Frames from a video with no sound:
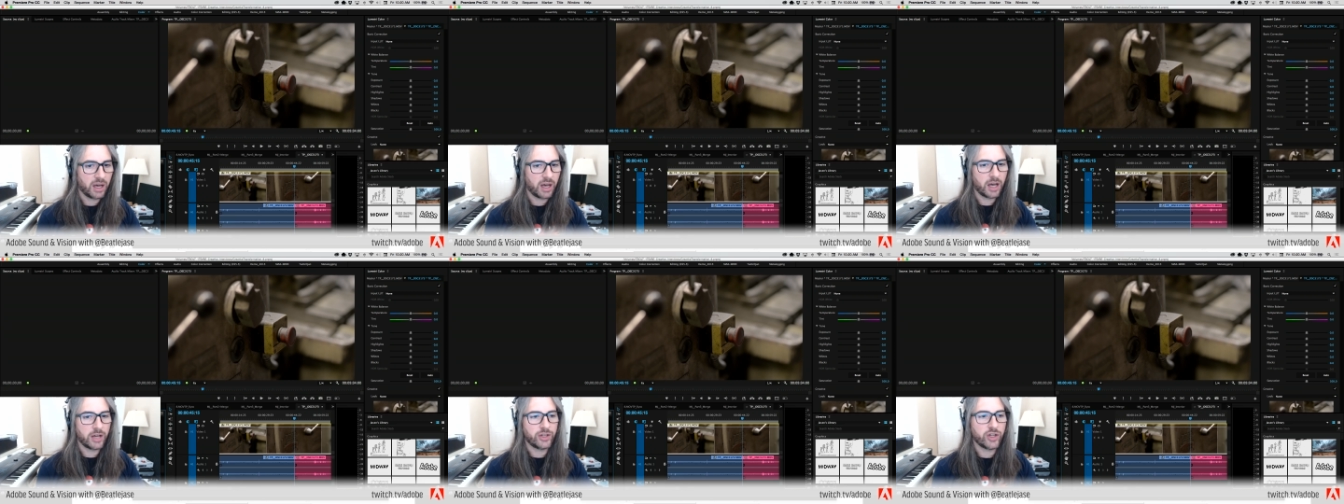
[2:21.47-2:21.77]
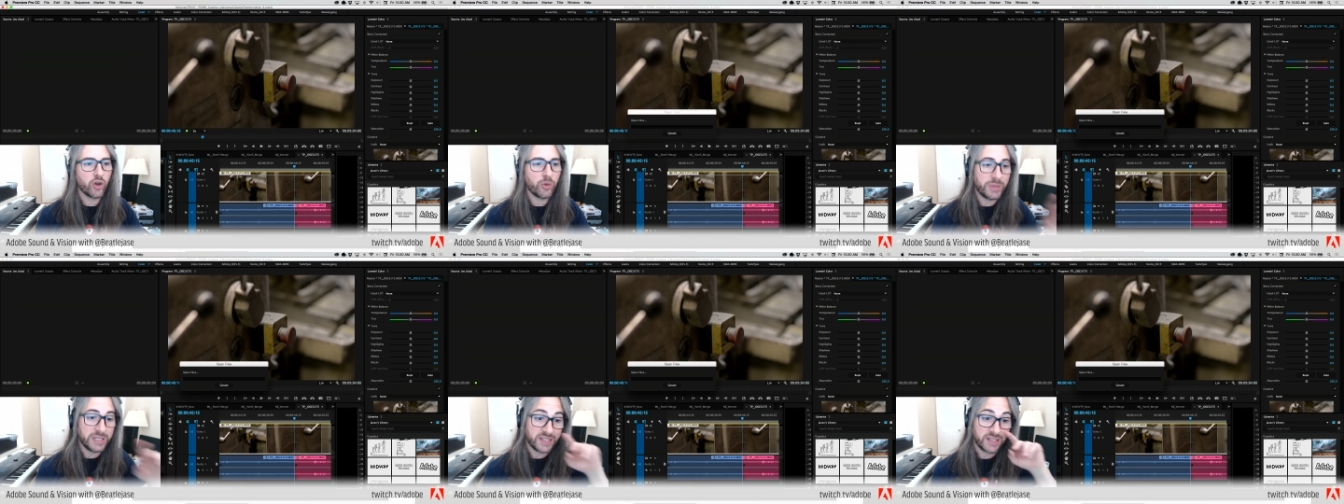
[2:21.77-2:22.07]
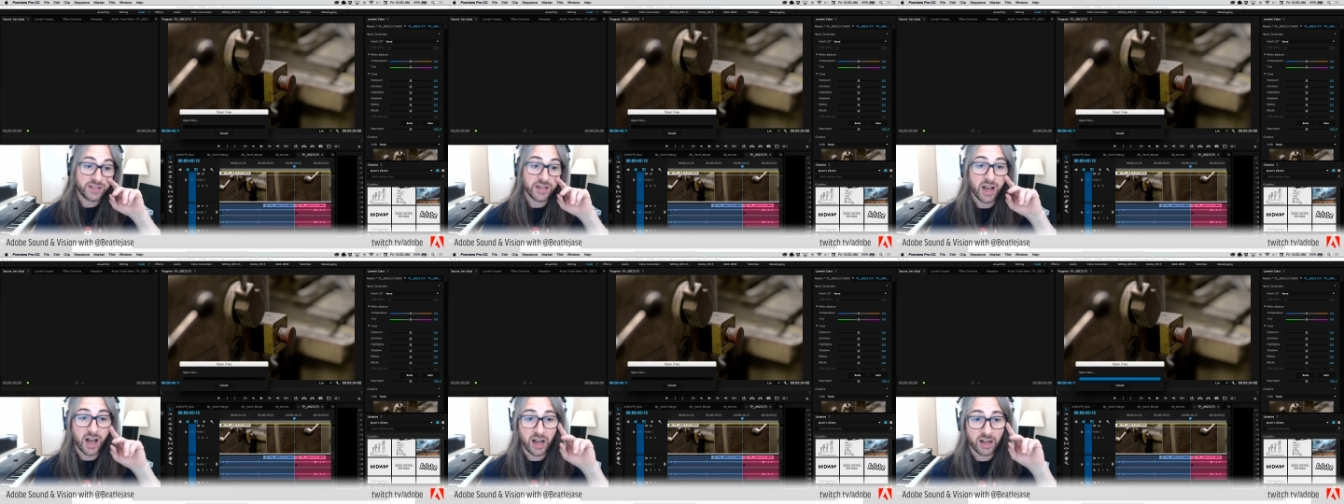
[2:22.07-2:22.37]
Adobe
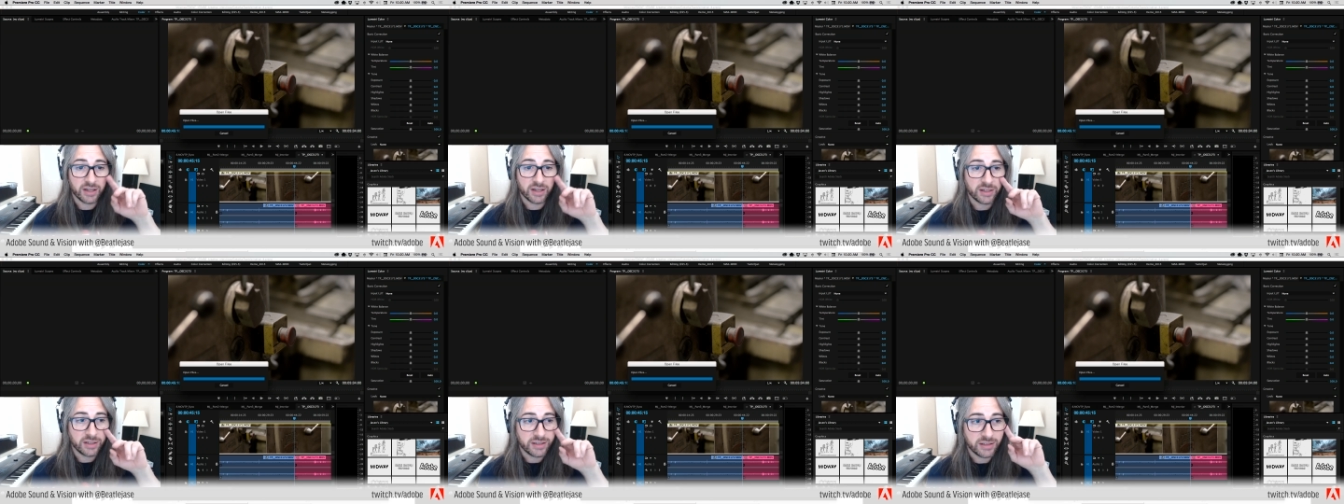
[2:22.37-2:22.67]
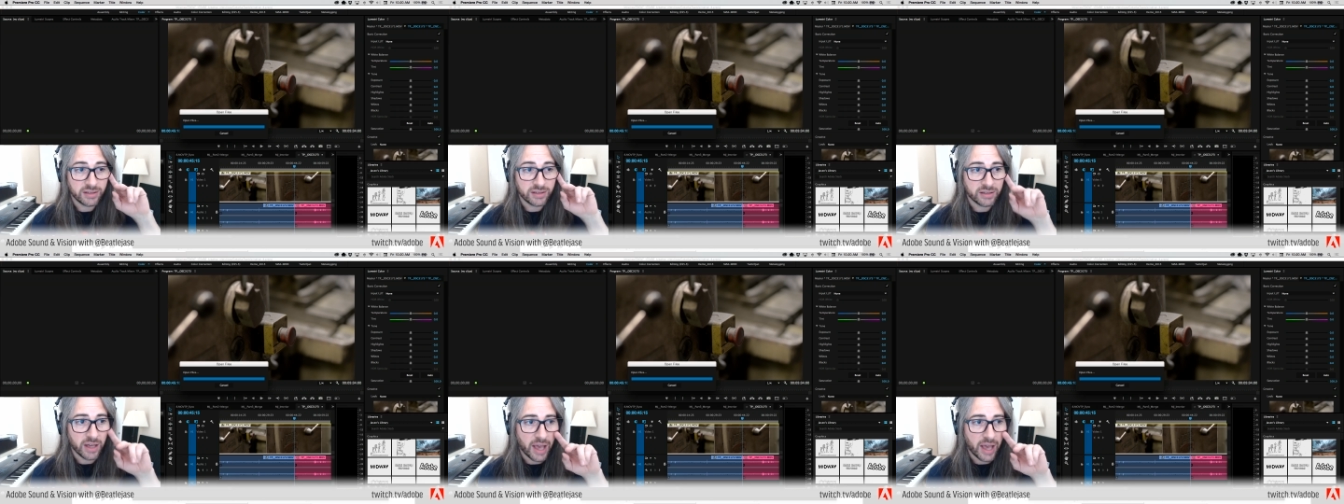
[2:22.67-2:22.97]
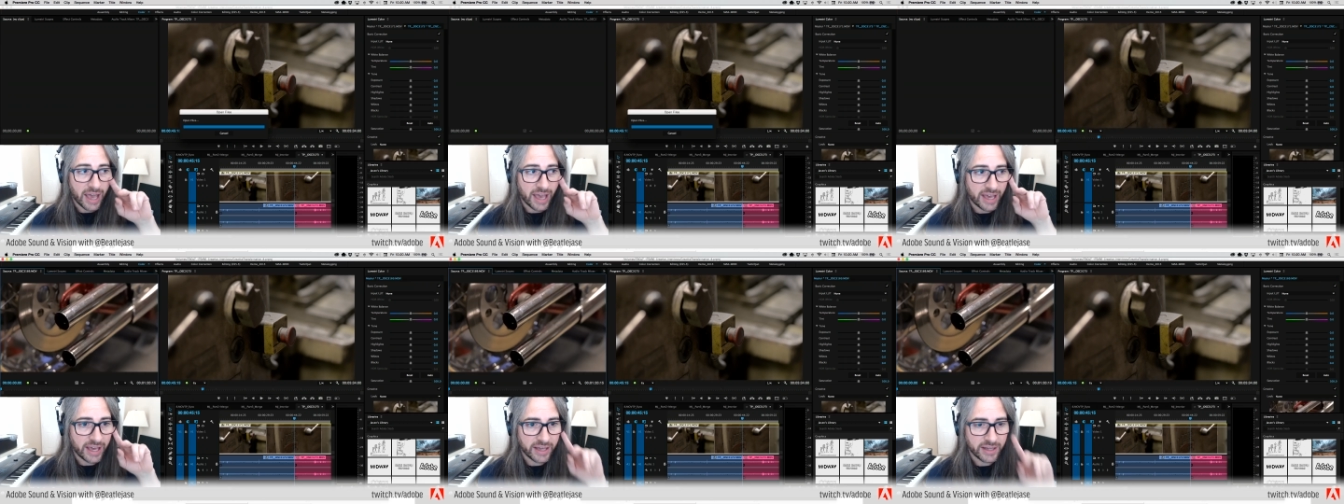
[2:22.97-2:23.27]
Stock
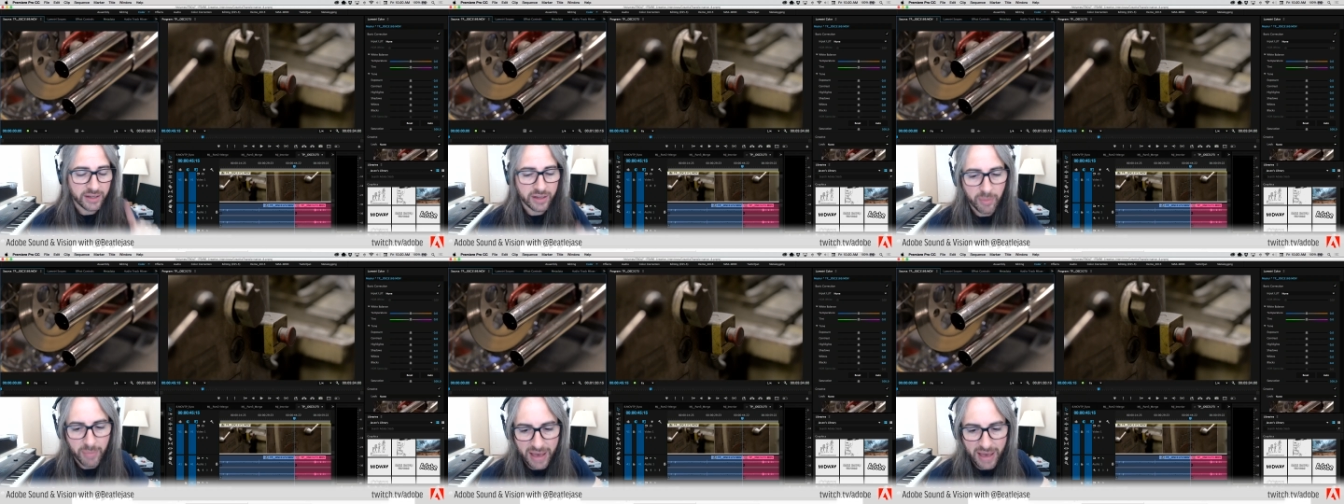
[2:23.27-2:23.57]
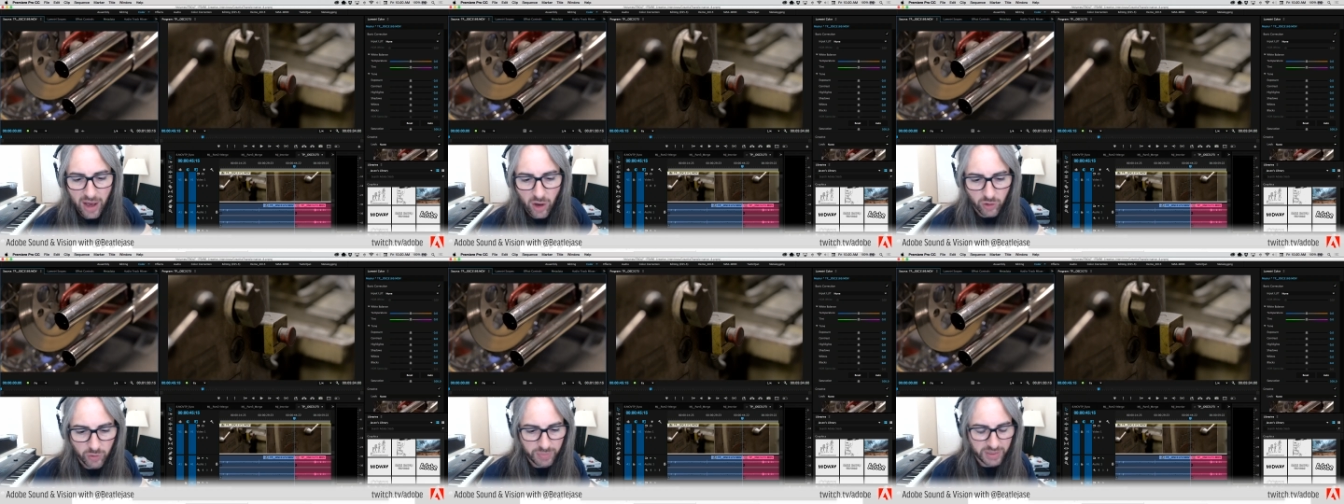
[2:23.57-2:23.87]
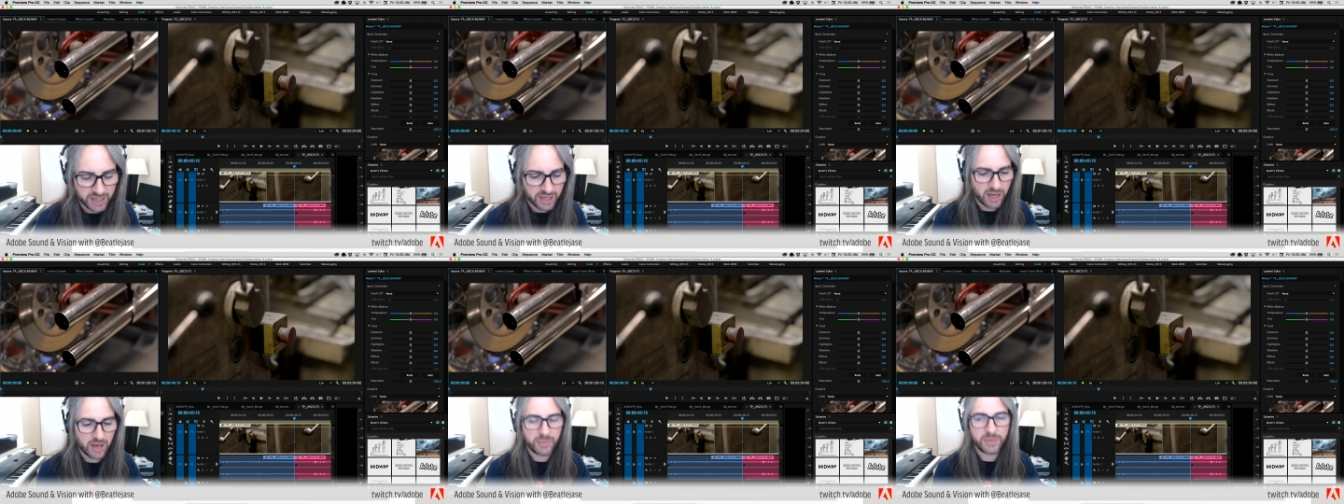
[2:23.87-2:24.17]
and about
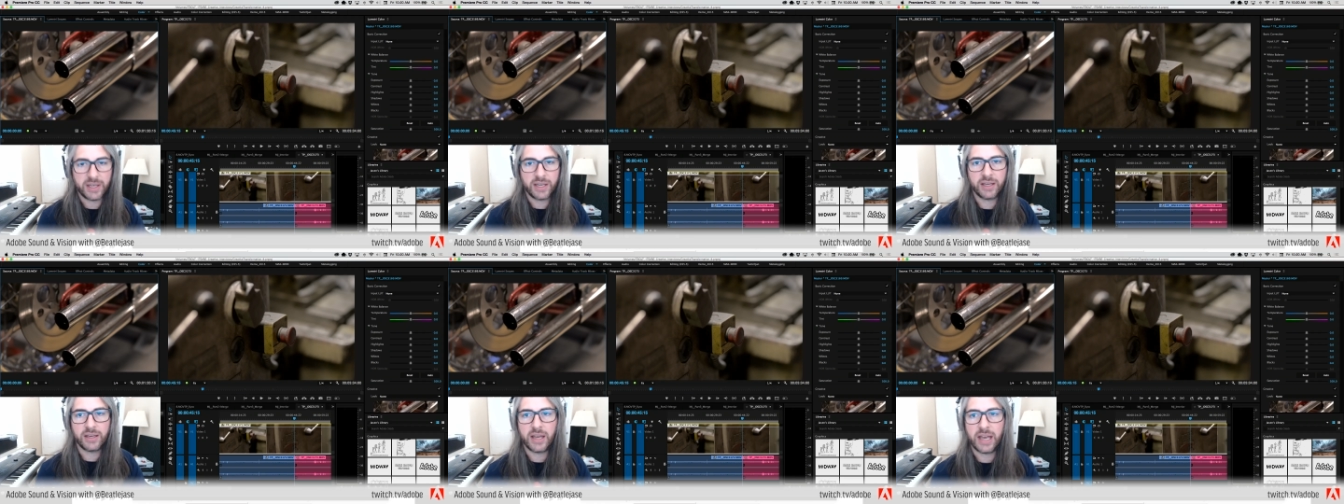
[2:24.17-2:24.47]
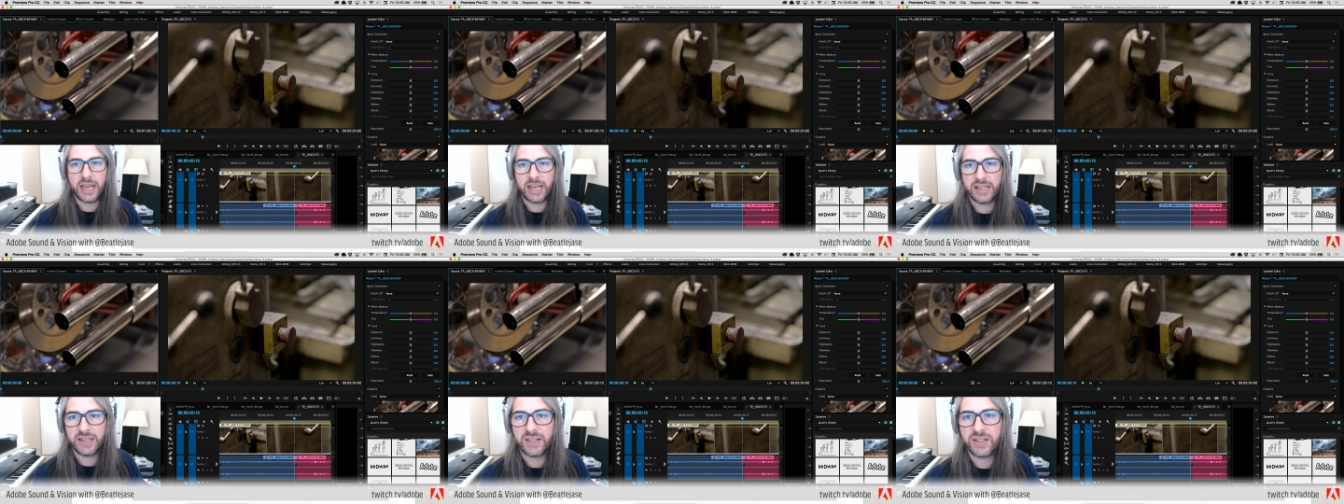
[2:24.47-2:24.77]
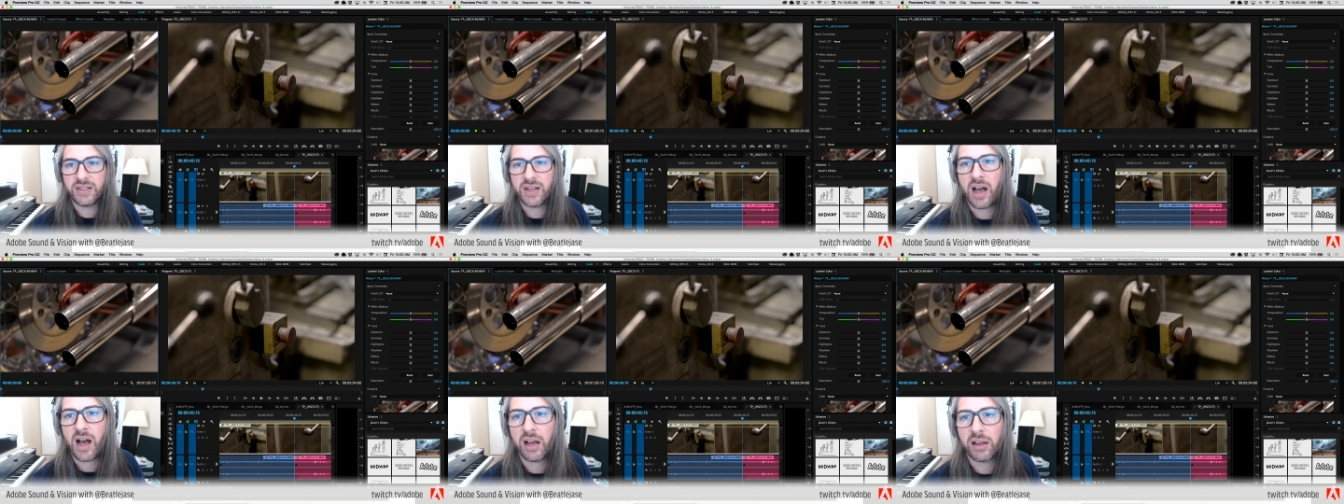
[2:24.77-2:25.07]
becoming a
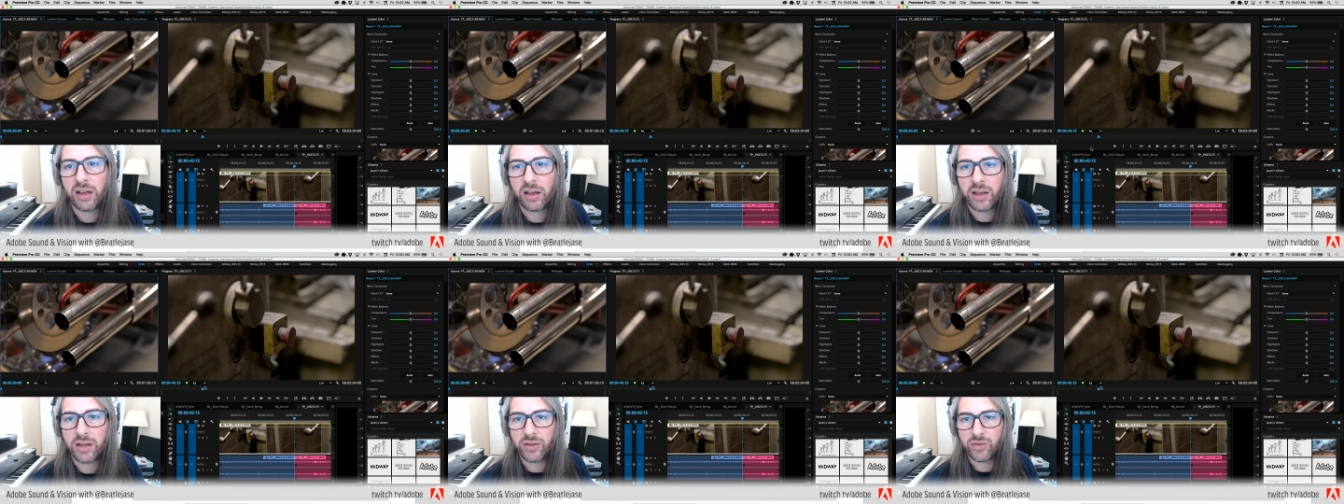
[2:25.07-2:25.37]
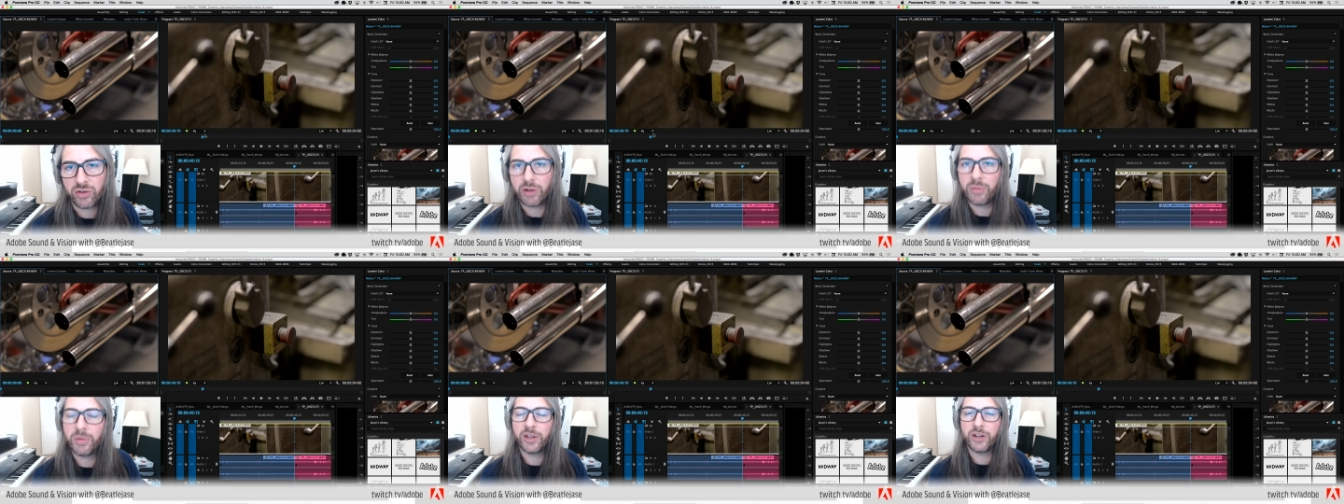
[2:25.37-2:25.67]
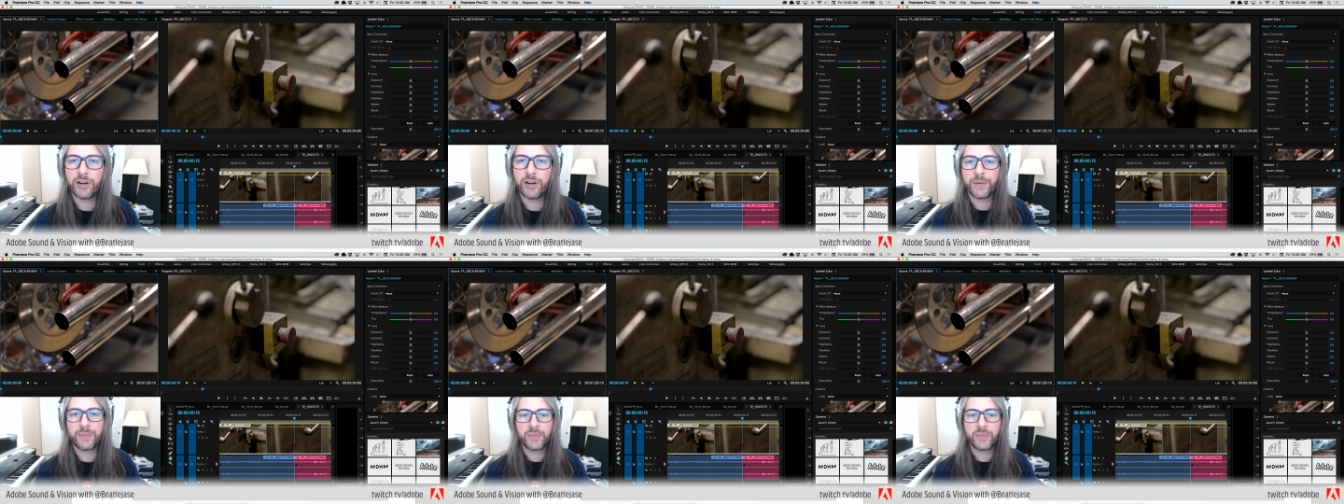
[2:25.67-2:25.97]
stock
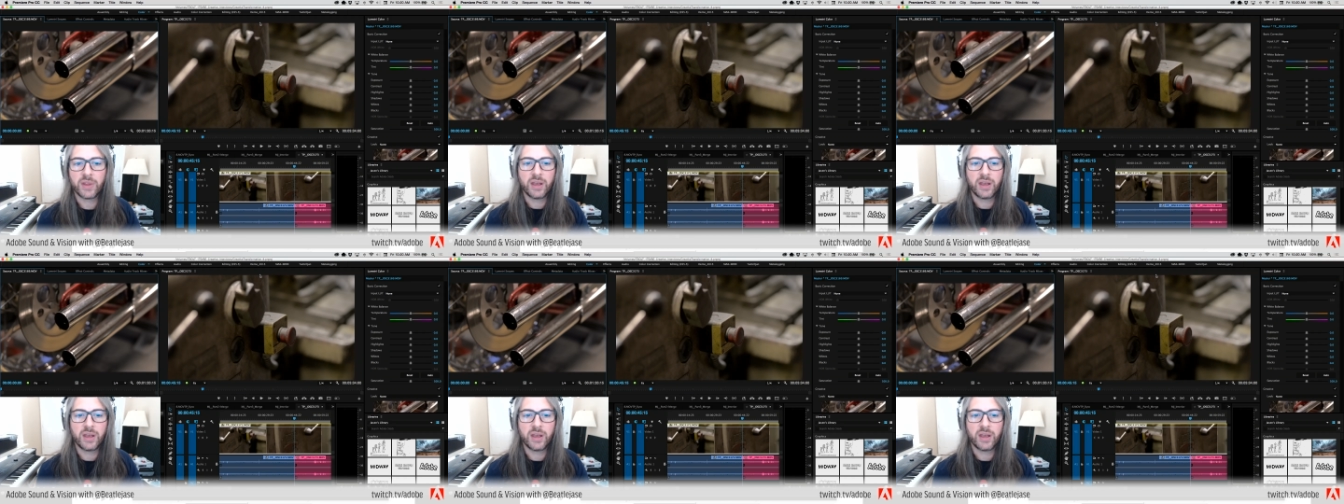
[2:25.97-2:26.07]
contributor.